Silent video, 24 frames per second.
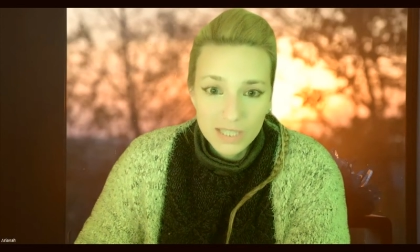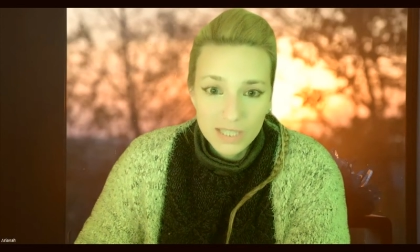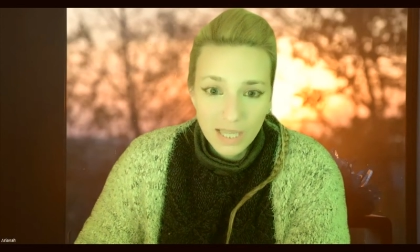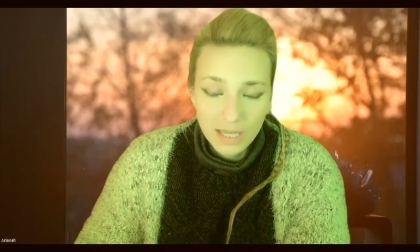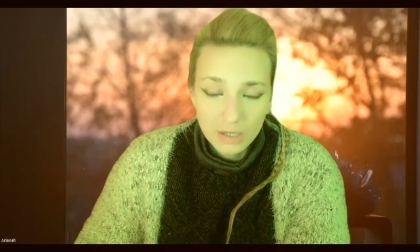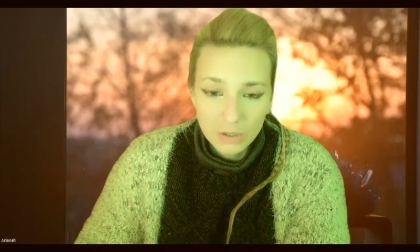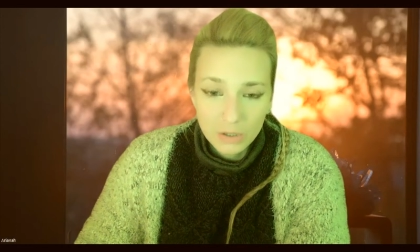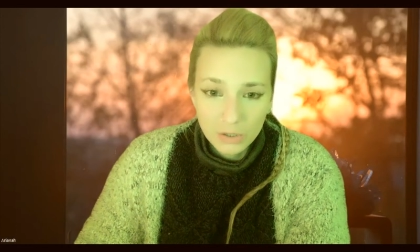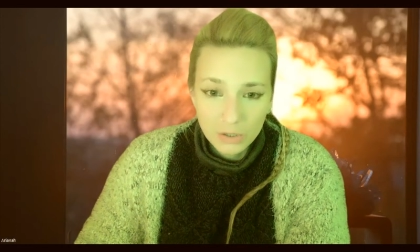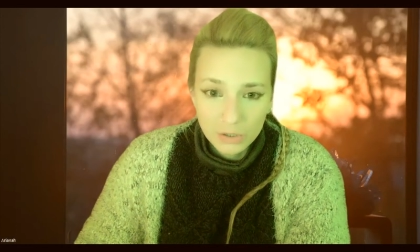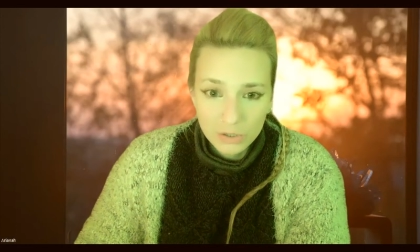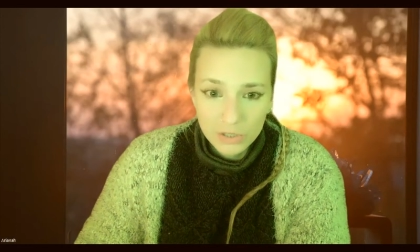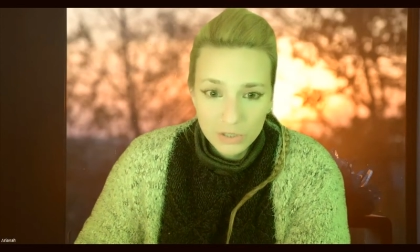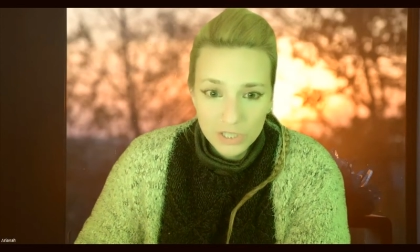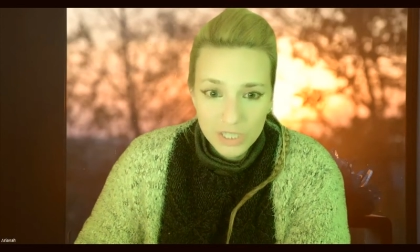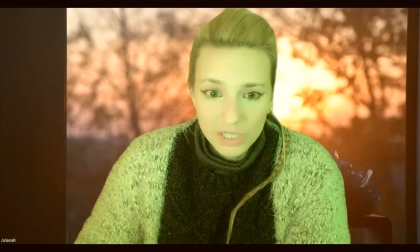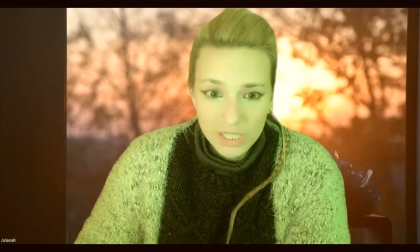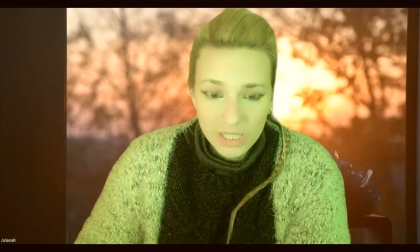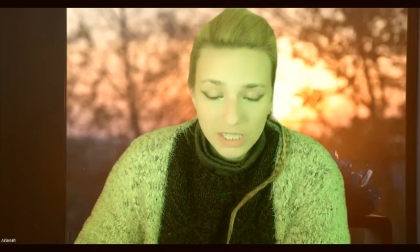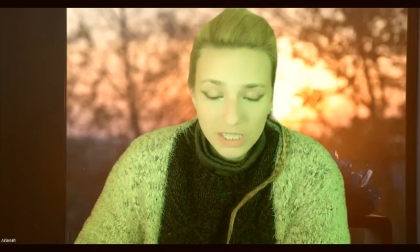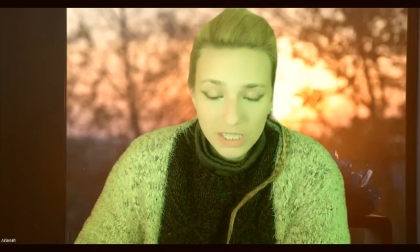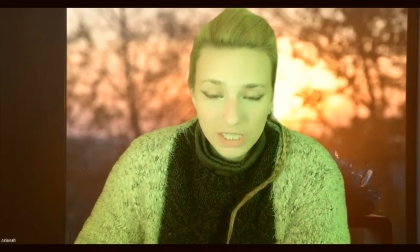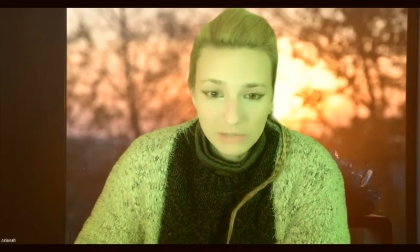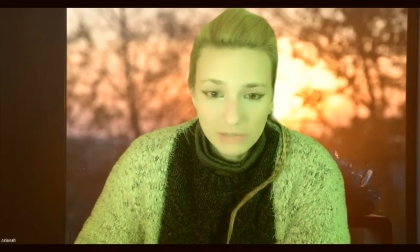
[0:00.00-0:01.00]

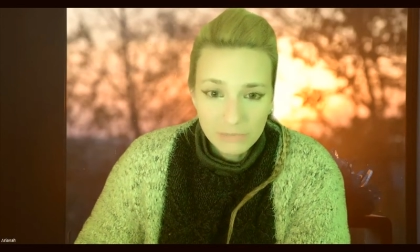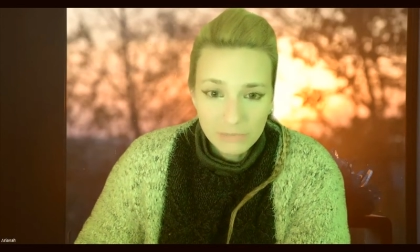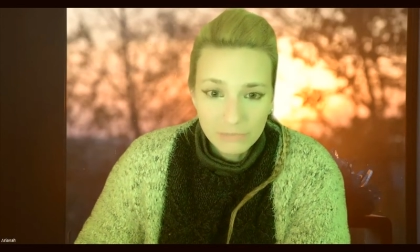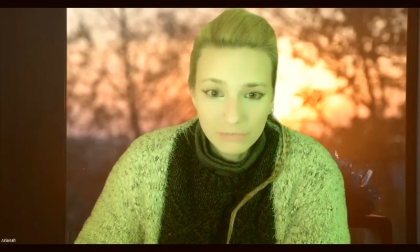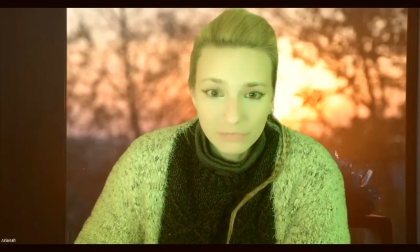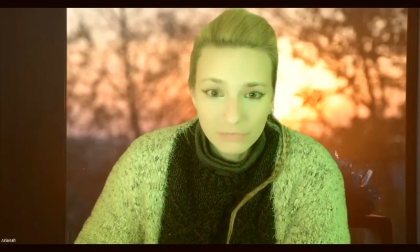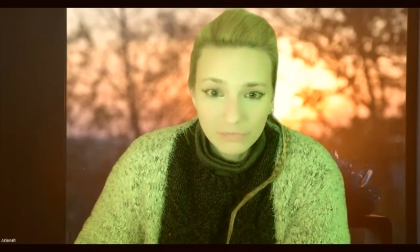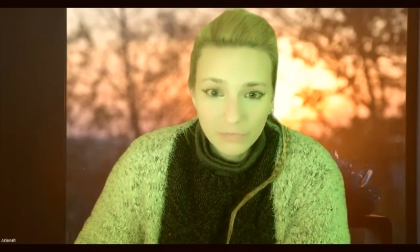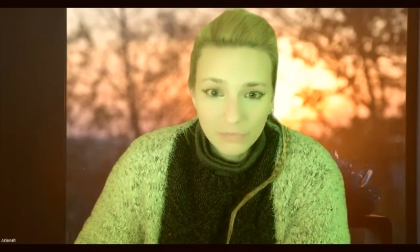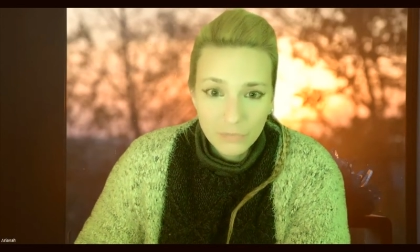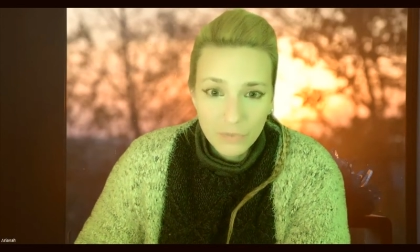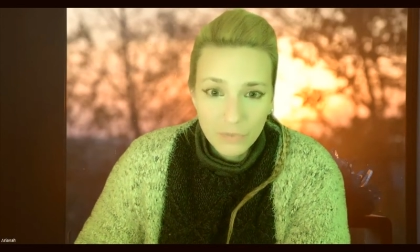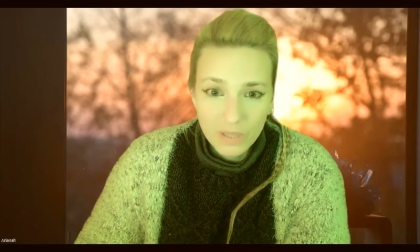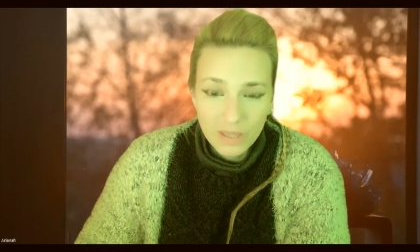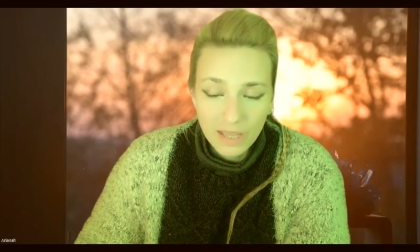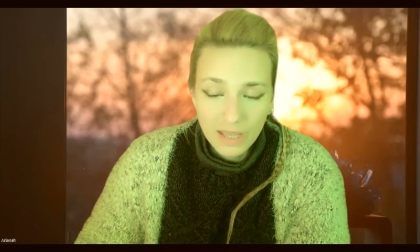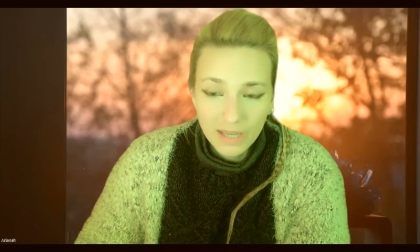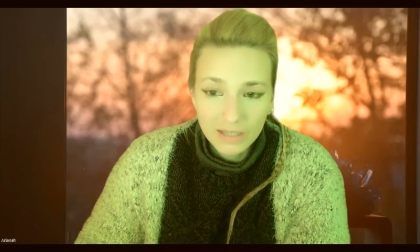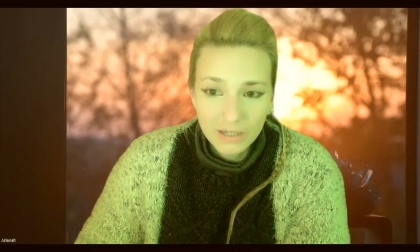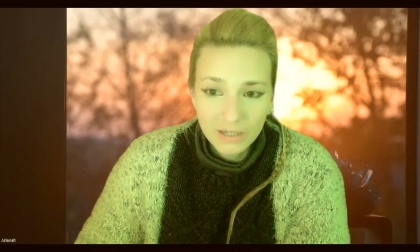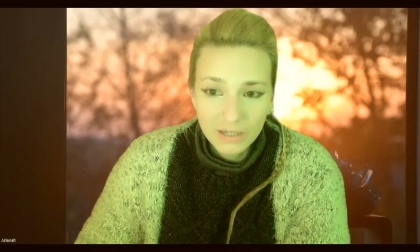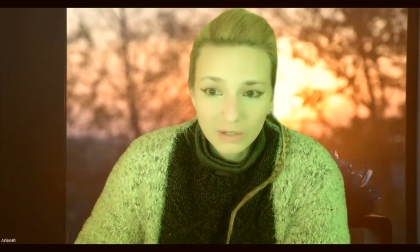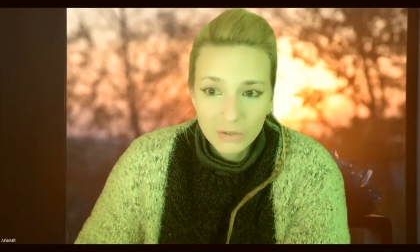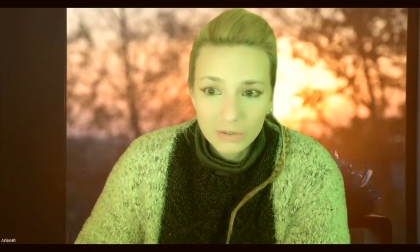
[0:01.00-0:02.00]
psychology with
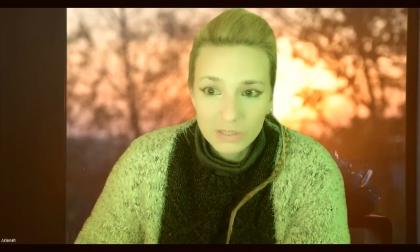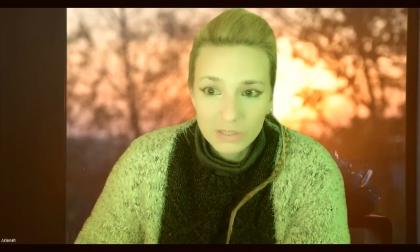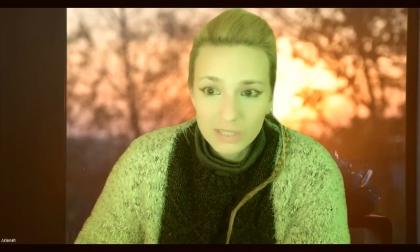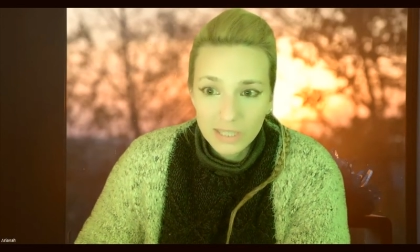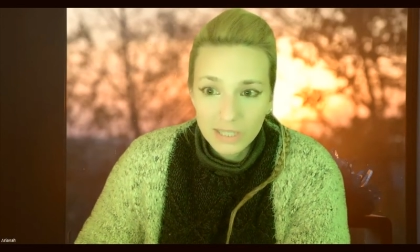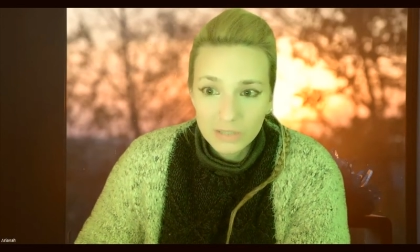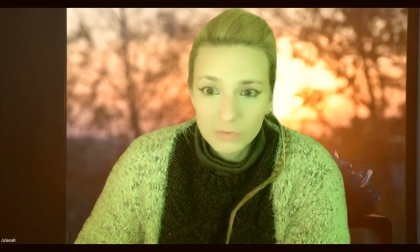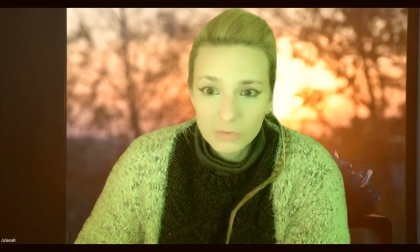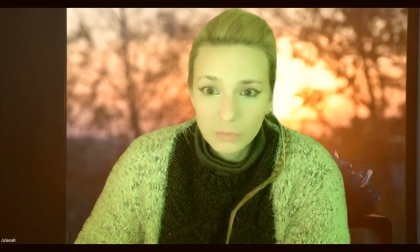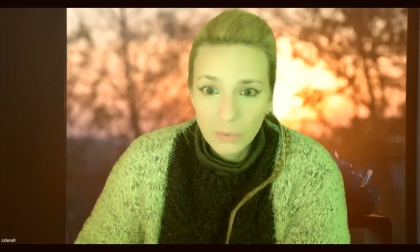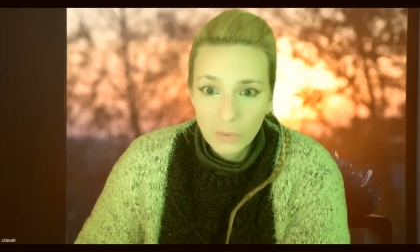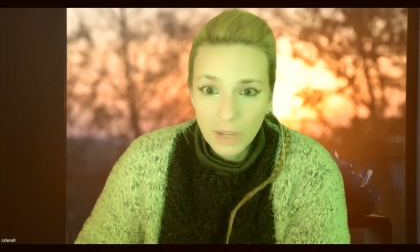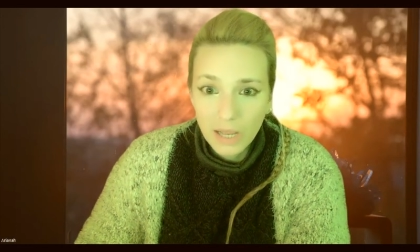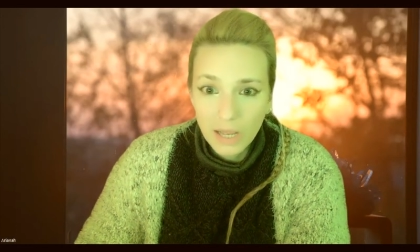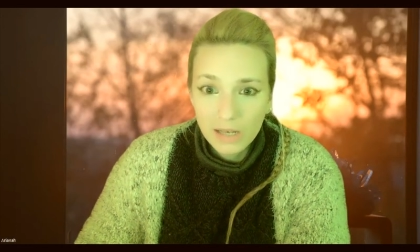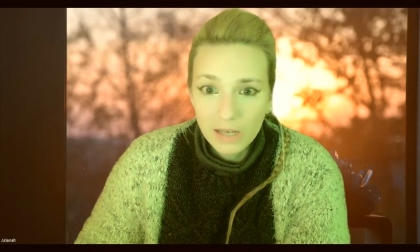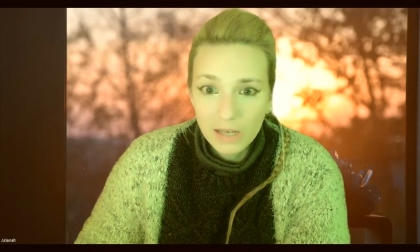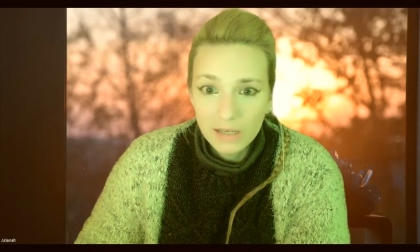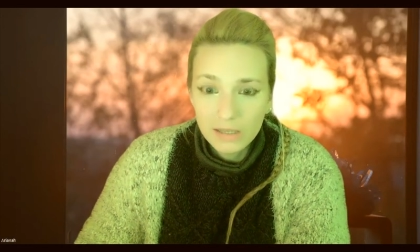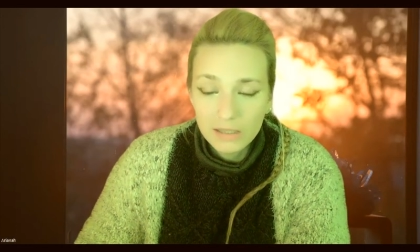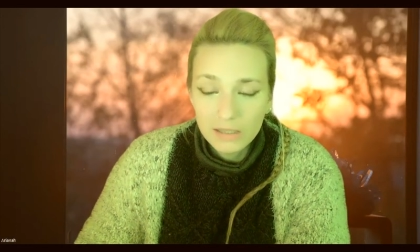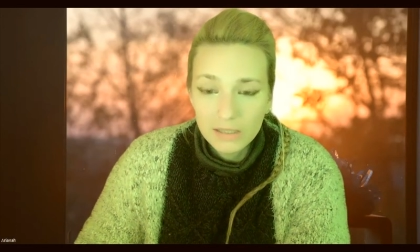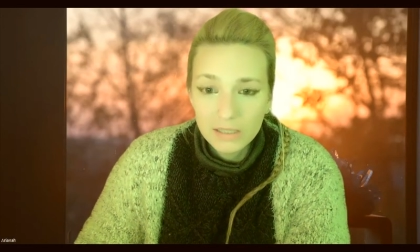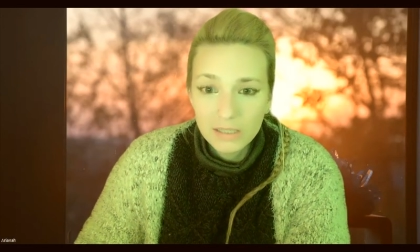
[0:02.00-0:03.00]
handlers as
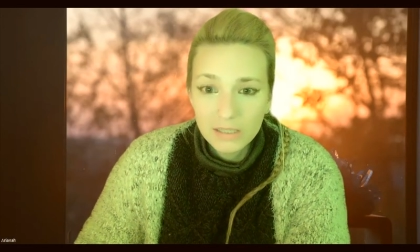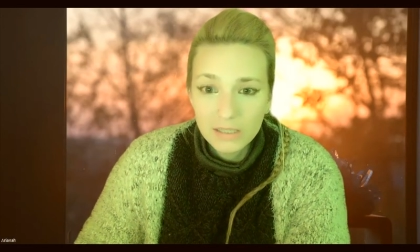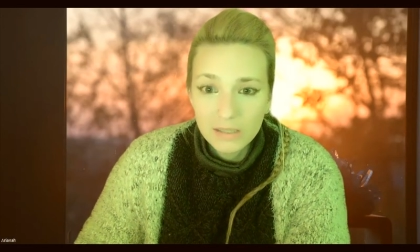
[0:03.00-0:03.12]
well